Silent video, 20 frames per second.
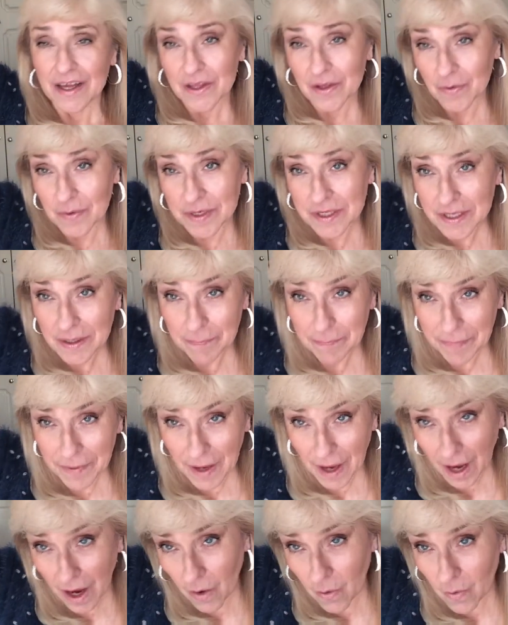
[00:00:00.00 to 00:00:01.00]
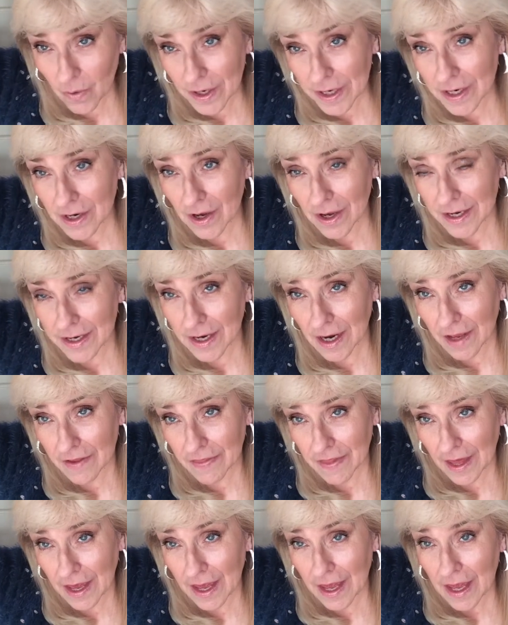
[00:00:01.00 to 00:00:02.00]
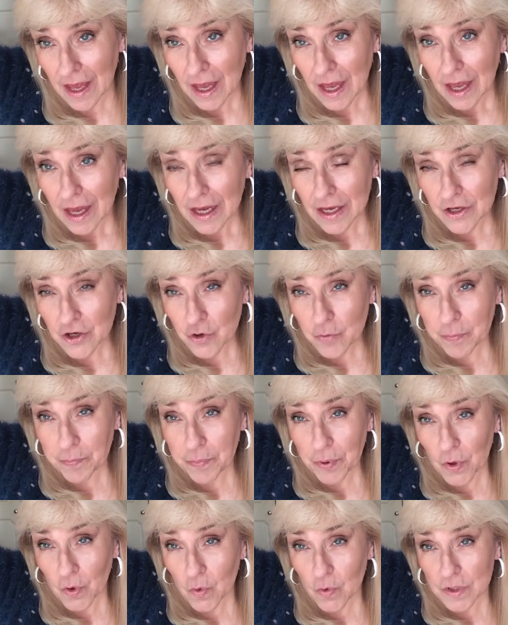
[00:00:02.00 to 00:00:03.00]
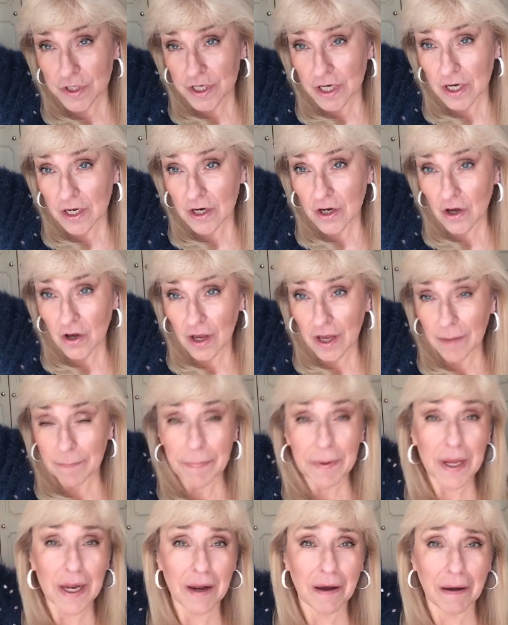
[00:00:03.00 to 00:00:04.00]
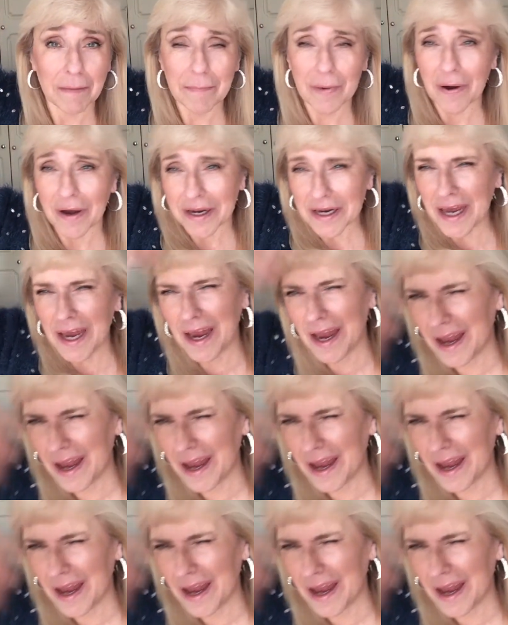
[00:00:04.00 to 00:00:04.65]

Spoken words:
there was a bit, hole in her head like that, and you pulled it and her hair, a bit like mine.